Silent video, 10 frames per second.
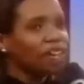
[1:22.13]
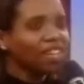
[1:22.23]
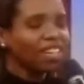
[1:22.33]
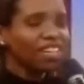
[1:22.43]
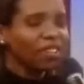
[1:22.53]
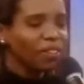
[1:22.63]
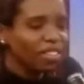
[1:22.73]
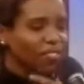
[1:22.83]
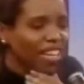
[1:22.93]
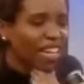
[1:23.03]
Well, you know,
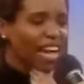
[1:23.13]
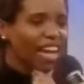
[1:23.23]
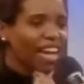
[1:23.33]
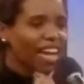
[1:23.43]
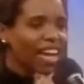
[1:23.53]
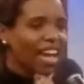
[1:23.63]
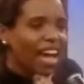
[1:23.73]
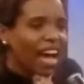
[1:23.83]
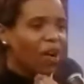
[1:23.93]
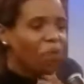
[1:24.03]
it's funny. I
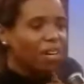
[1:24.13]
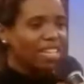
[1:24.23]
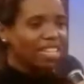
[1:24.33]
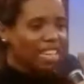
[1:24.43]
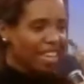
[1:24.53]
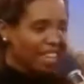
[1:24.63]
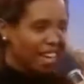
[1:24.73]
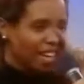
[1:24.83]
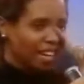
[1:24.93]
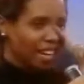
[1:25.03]
I want to say
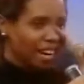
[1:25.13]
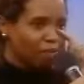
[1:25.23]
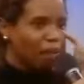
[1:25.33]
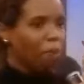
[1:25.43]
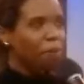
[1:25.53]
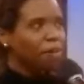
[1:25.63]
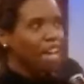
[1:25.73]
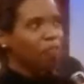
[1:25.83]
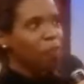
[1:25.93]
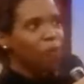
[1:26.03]
that I probably
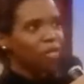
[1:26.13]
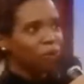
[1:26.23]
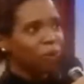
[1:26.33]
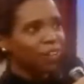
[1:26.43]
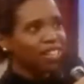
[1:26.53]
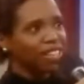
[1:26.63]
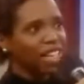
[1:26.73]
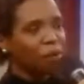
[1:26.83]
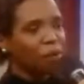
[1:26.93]
have more experience now,